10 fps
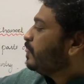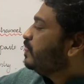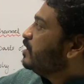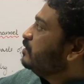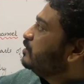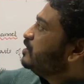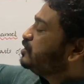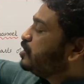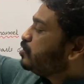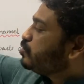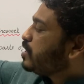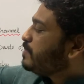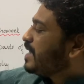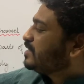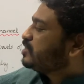the regional rural
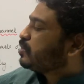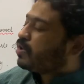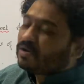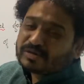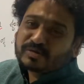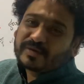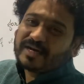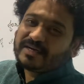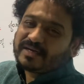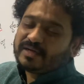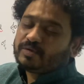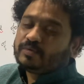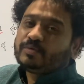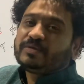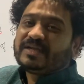banks are also catering
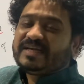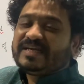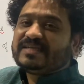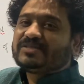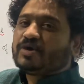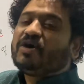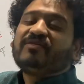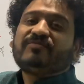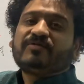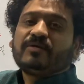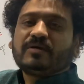to the needs of